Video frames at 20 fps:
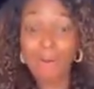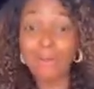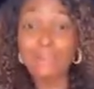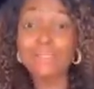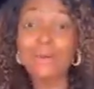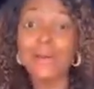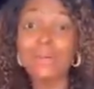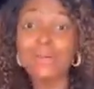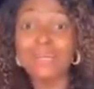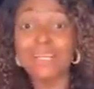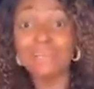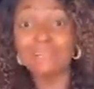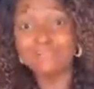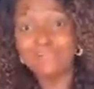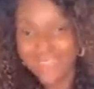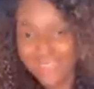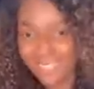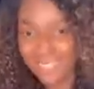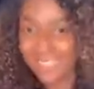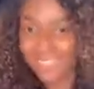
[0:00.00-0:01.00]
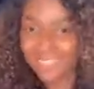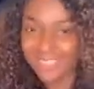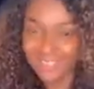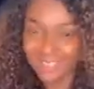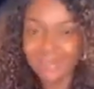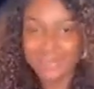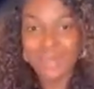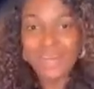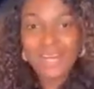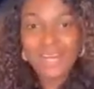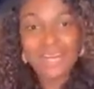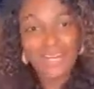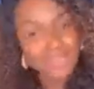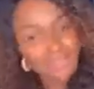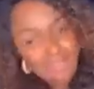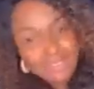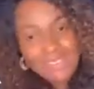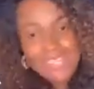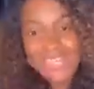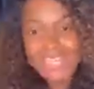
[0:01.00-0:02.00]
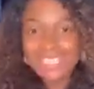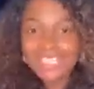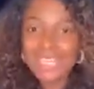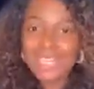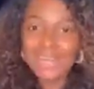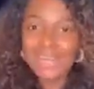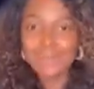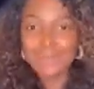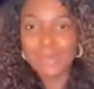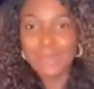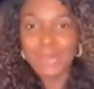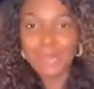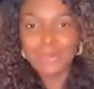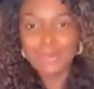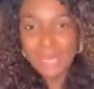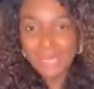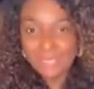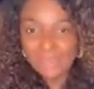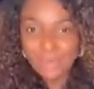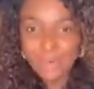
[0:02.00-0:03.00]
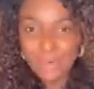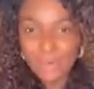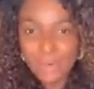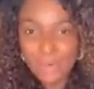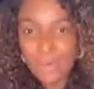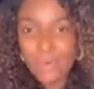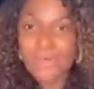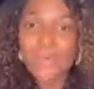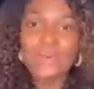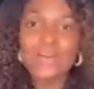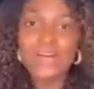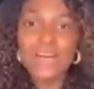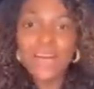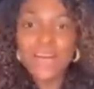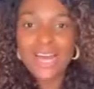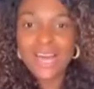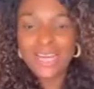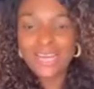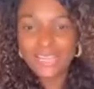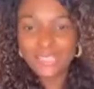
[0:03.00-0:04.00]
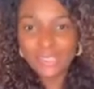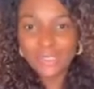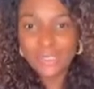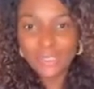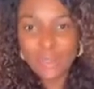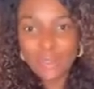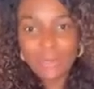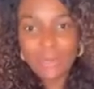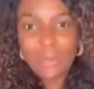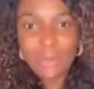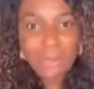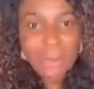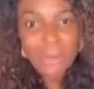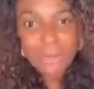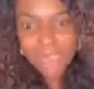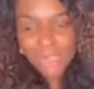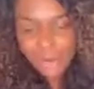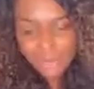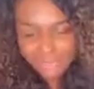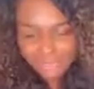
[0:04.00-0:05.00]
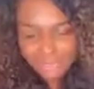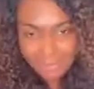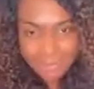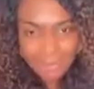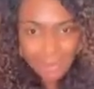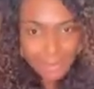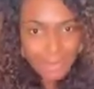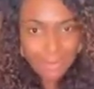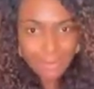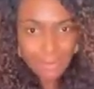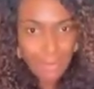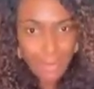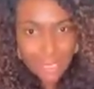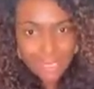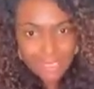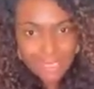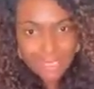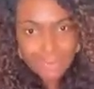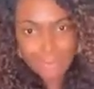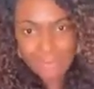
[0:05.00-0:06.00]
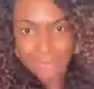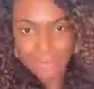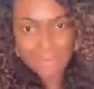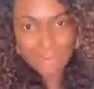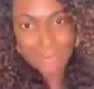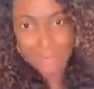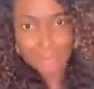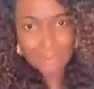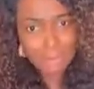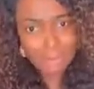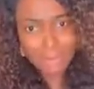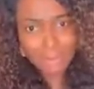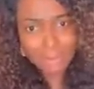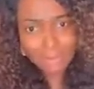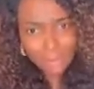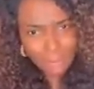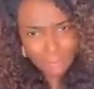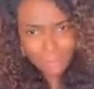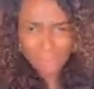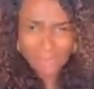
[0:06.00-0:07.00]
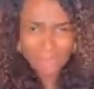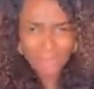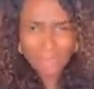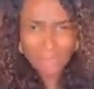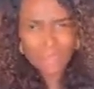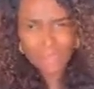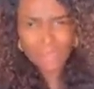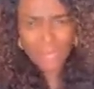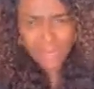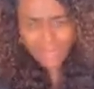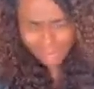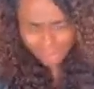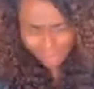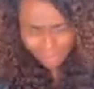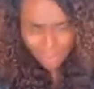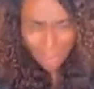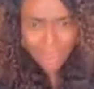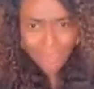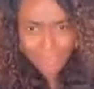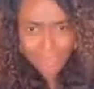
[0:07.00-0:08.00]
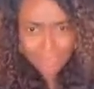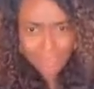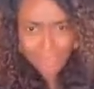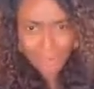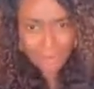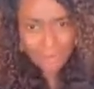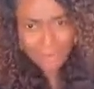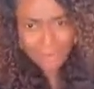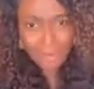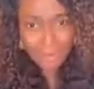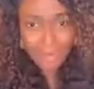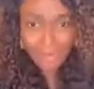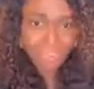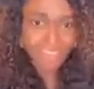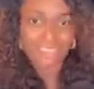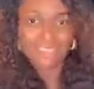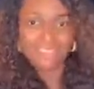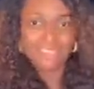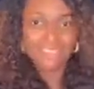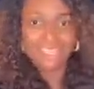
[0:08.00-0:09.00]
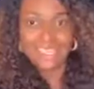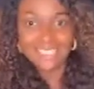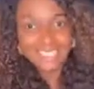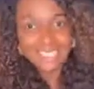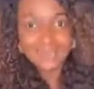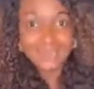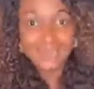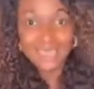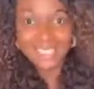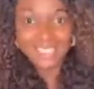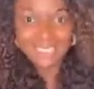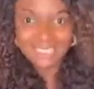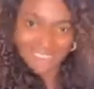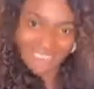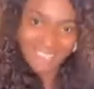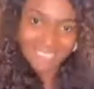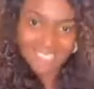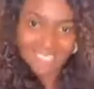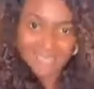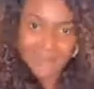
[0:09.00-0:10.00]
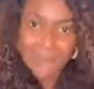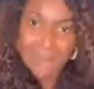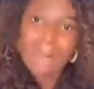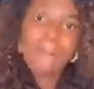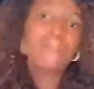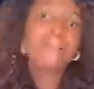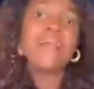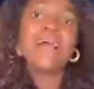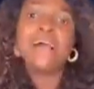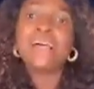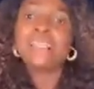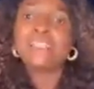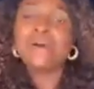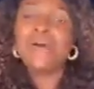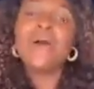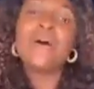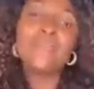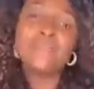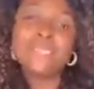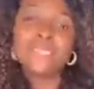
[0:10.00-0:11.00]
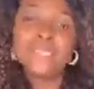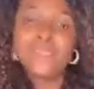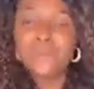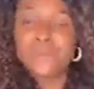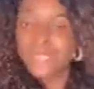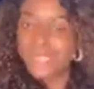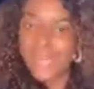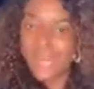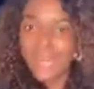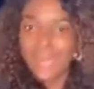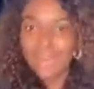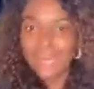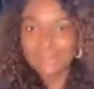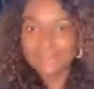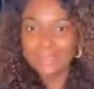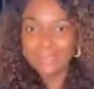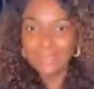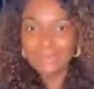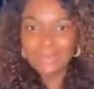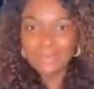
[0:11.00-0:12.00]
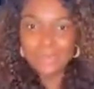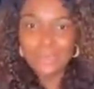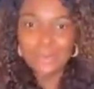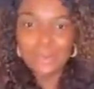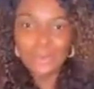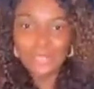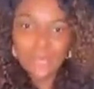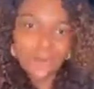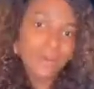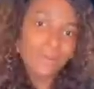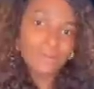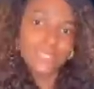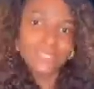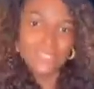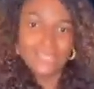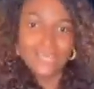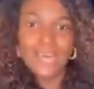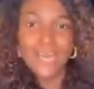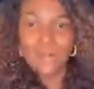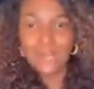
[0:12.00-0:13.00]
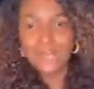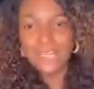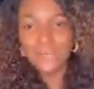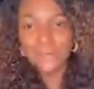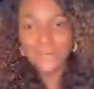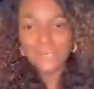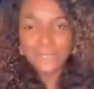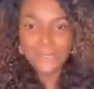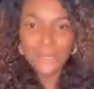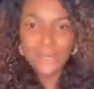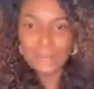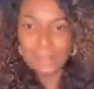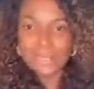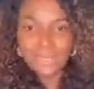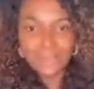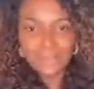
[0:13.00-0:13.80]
So I quickly ran into my closet. I got my bathrobe and I just covered up. I made sure I sprayed, I did some spray, when you're going to knock now. So I made sure everywhere was clean and smelling nice. So I hopped into his car. We drove to the hotel. I was in the car when he went to go and make the